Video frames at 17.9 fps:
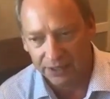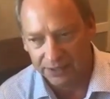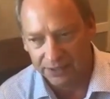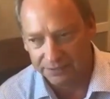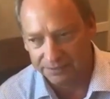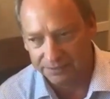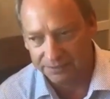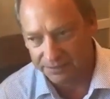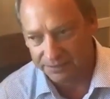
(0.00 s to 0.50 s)

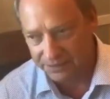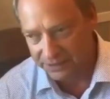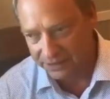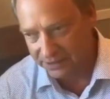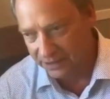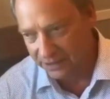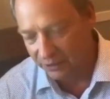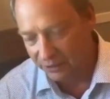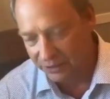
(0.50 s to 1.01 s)

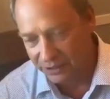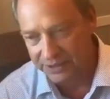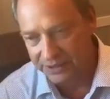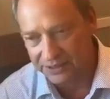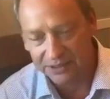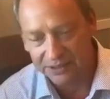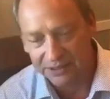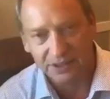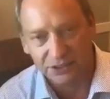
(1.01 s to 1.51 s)

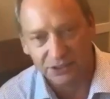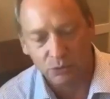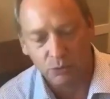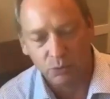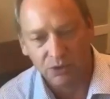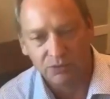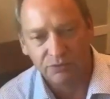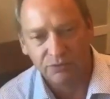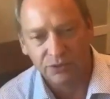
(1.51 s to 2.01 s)

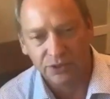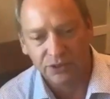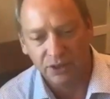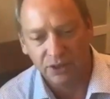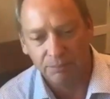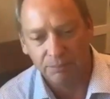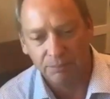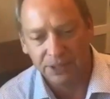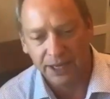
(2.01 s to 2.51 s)
Does it work for
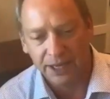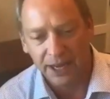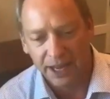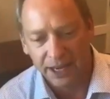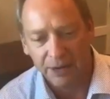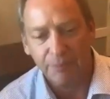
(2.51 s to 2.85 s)
the company,